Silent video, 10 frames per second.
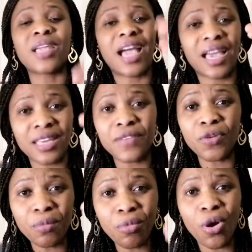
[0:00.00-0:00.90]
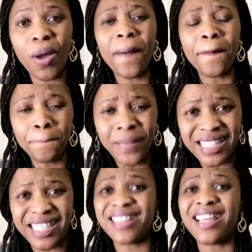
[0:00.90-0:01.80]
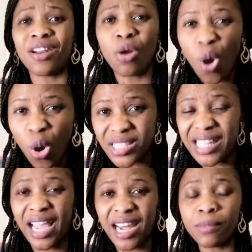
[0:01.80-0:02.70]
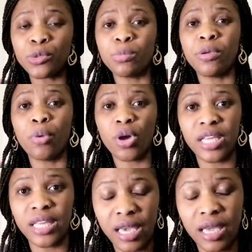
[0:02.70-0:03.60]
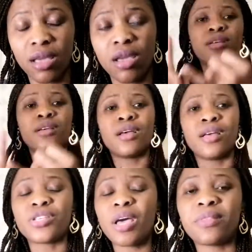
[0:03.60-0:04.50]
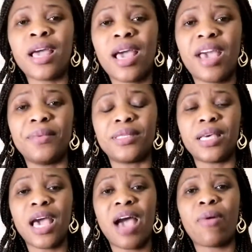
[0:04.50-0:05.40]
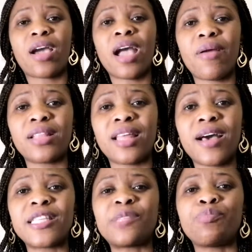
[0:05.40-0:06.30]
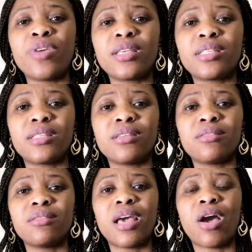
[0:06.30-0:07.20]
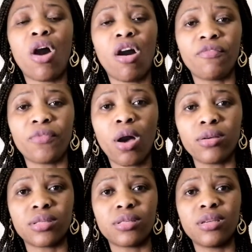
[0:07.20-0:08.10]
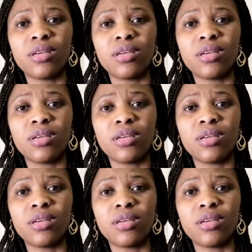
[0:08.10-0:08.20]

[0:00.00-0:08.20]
are even more better than us that claim to be born again. Sometimes our character speaks of us.